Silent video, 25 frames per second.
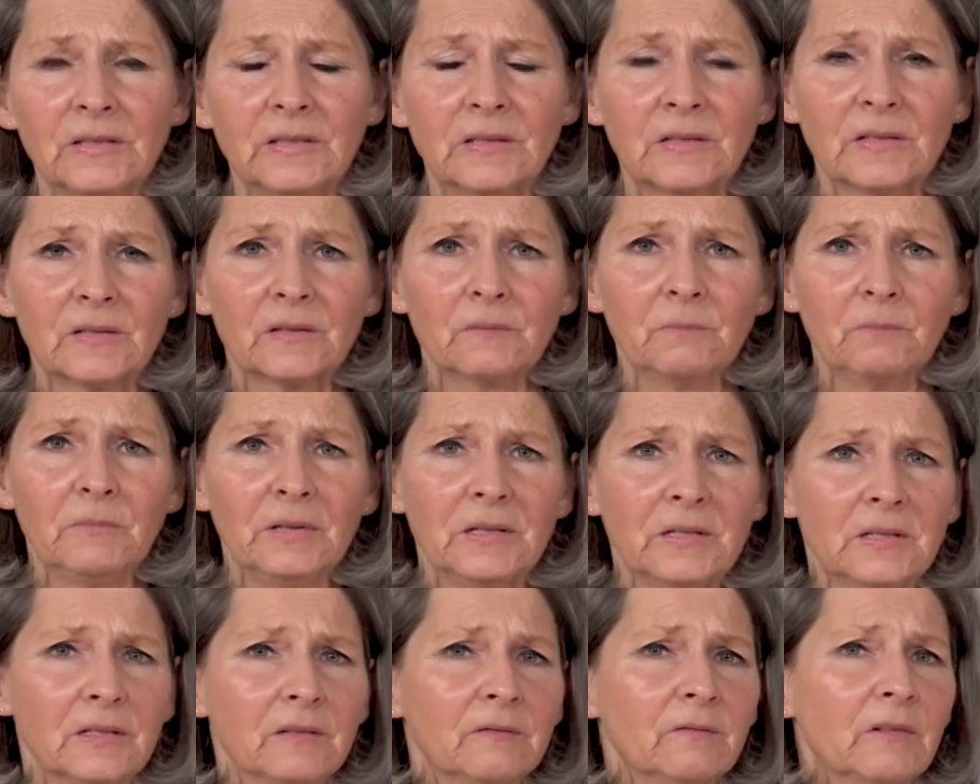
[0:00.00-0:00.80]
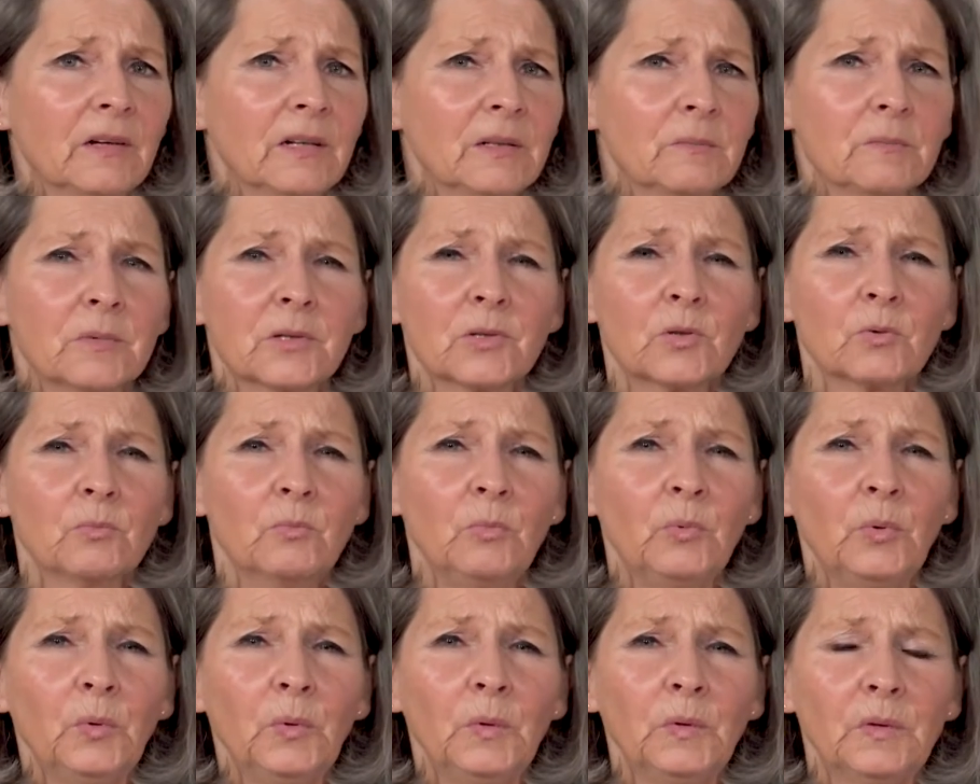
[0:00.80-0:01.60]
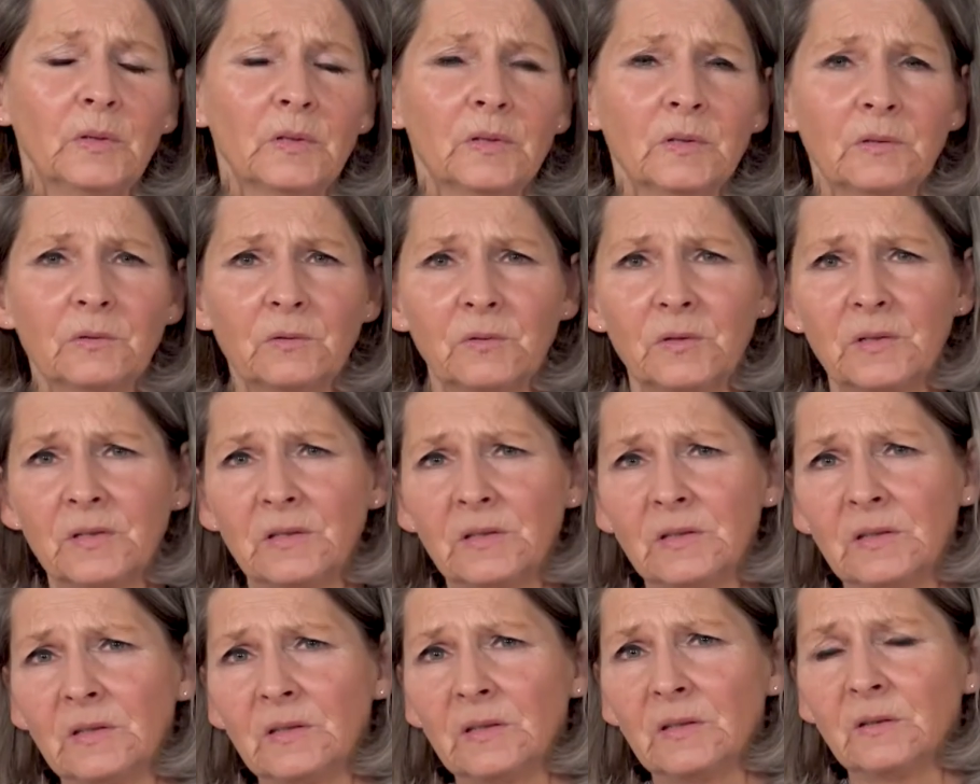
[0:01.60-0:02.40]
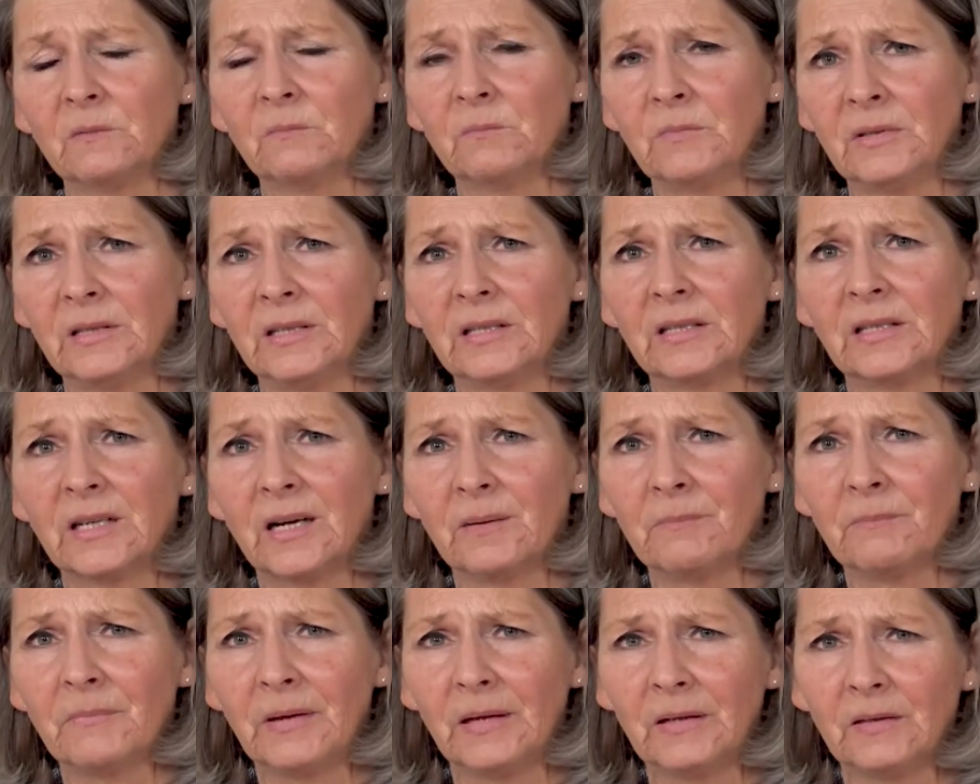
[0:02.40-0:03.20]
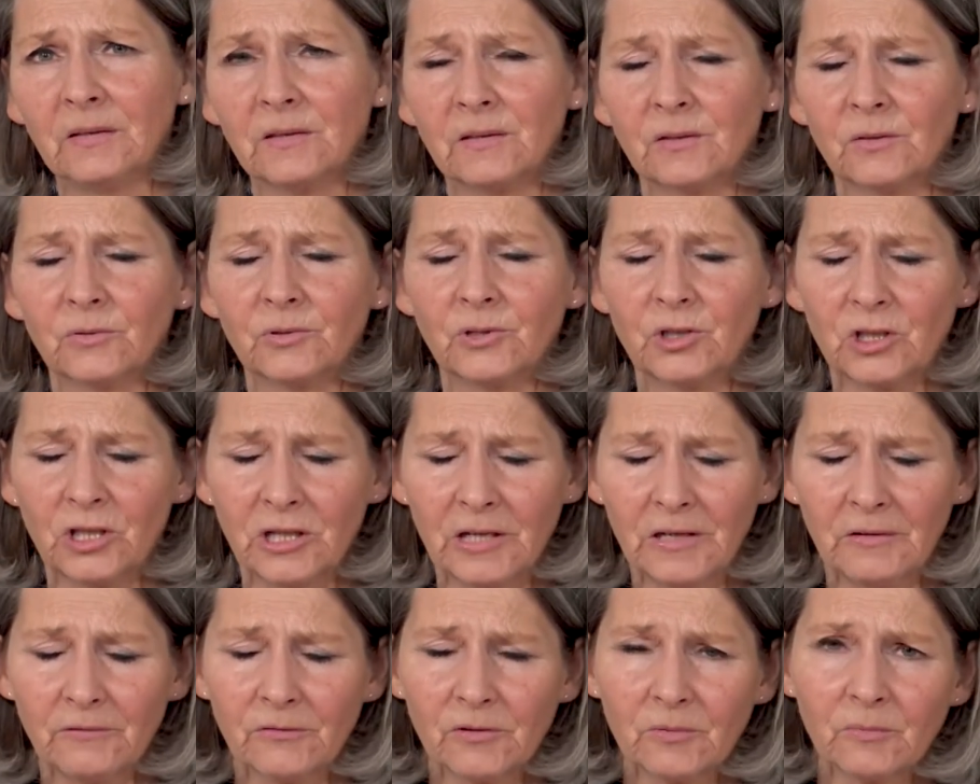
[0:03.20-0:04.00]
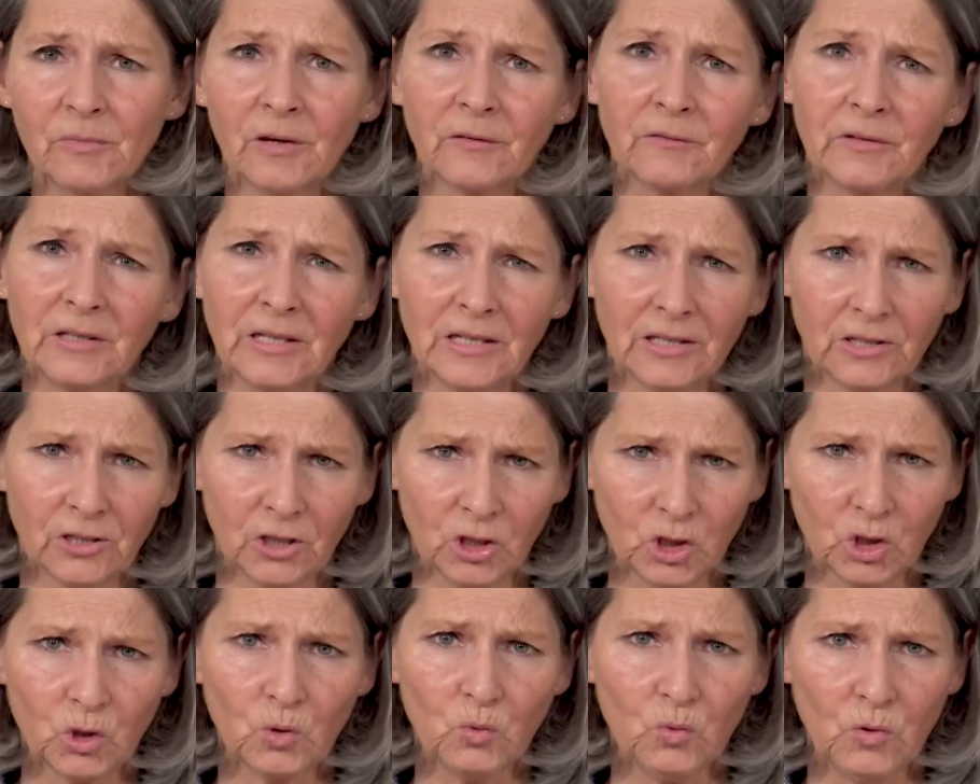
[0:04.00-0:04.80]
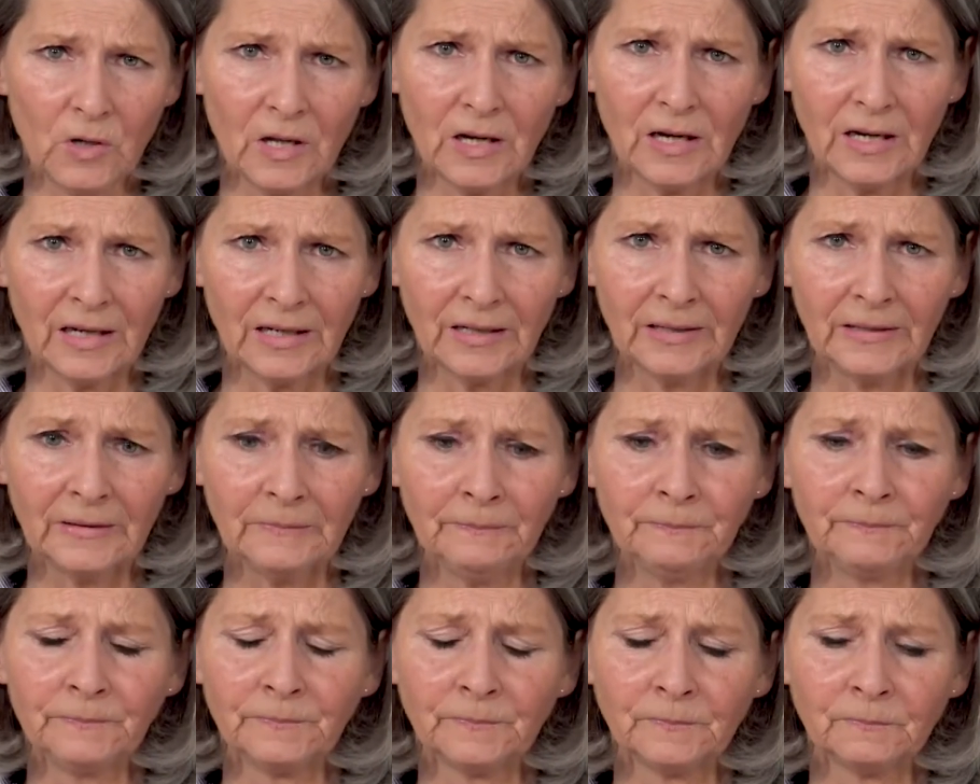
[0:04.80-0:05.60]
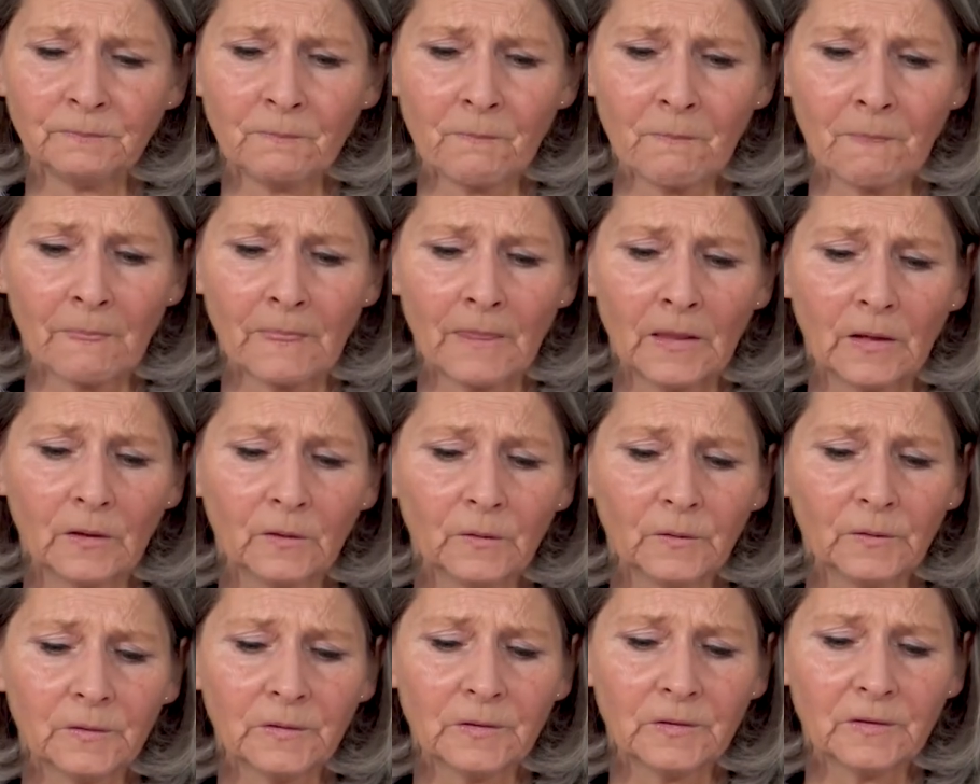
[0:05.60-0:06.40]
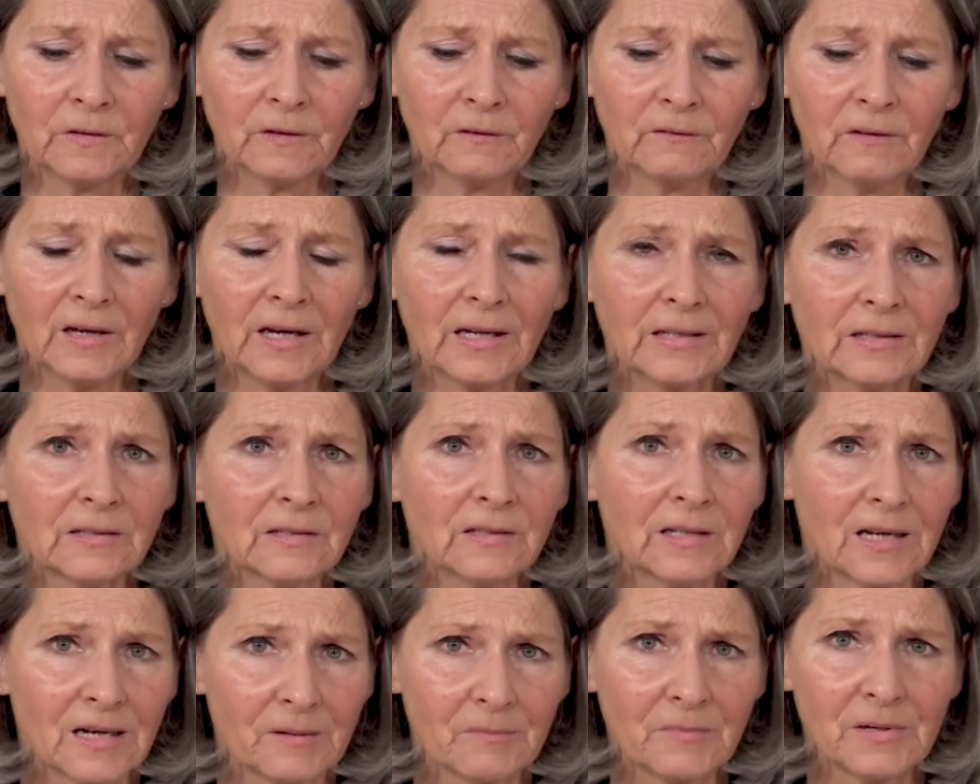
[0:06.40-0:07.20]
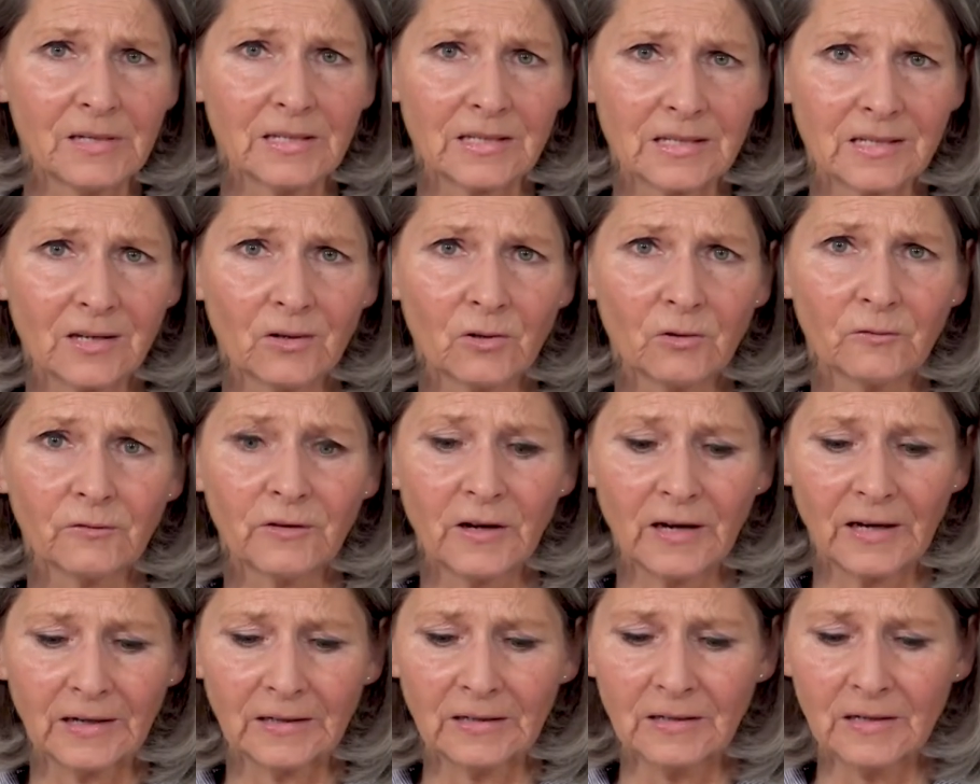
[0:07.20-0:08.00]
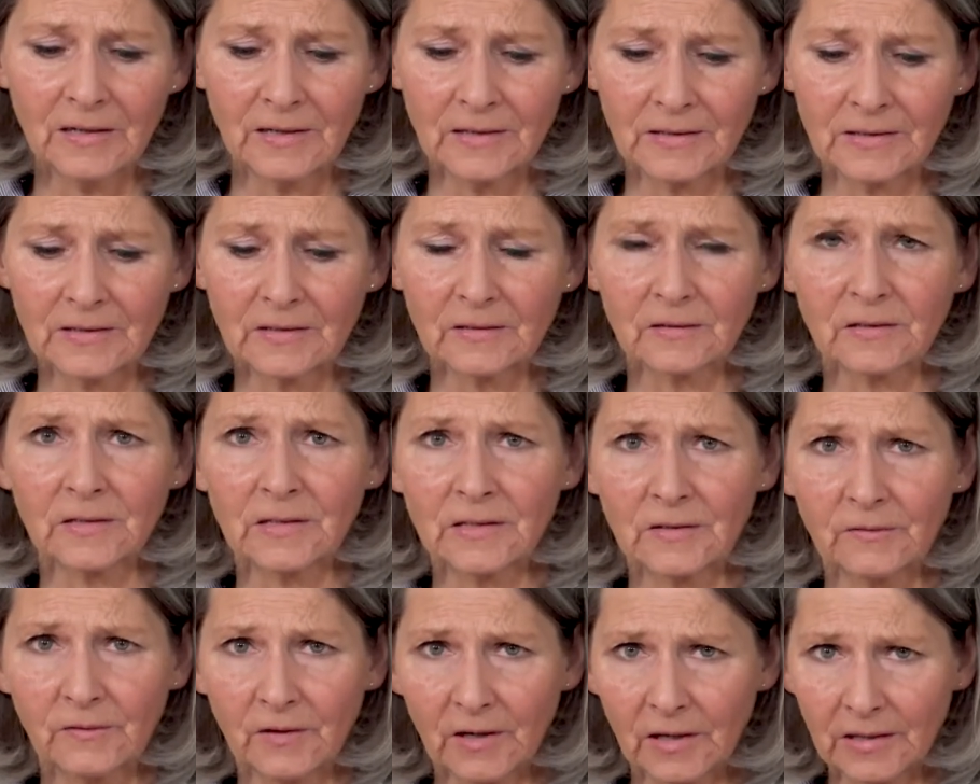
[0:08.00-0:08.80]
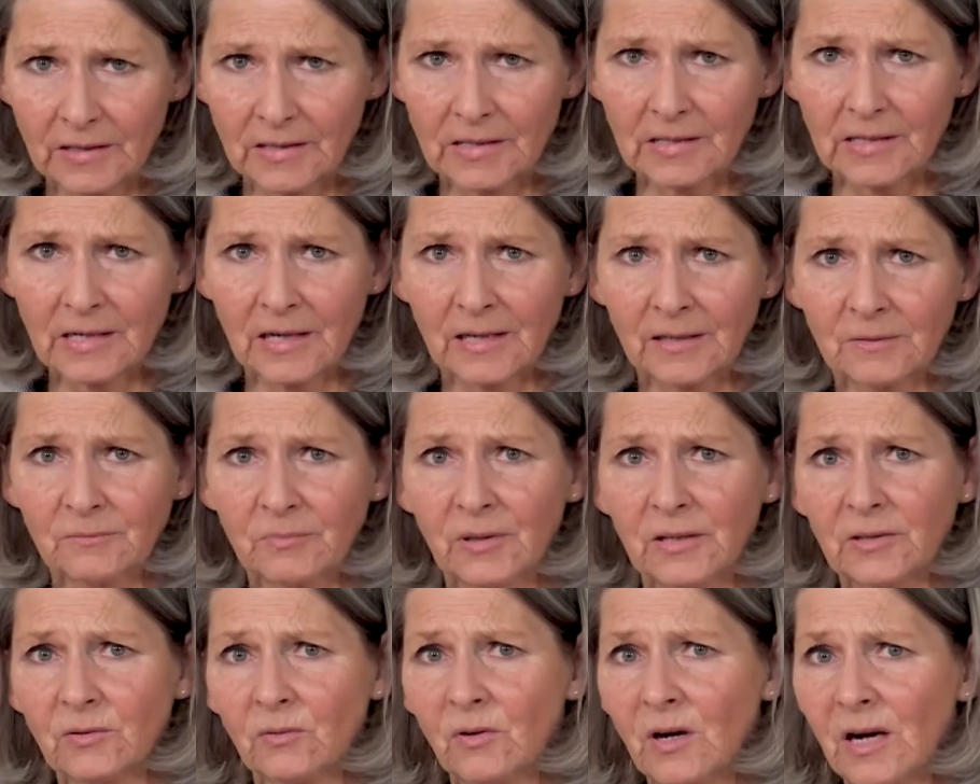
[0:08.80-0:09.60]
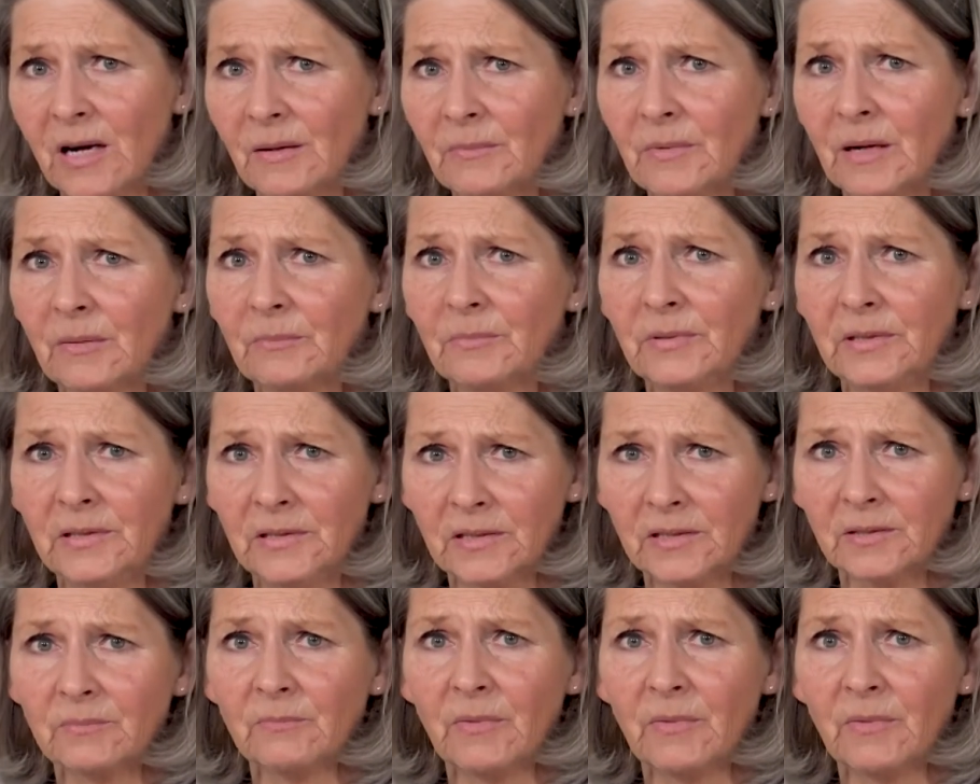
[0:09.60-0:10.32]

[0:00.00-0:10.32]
And the girl was always so tired from the drugs and kept falling asleep at school. And at that time, we also arranged to take a tooth panorama picture.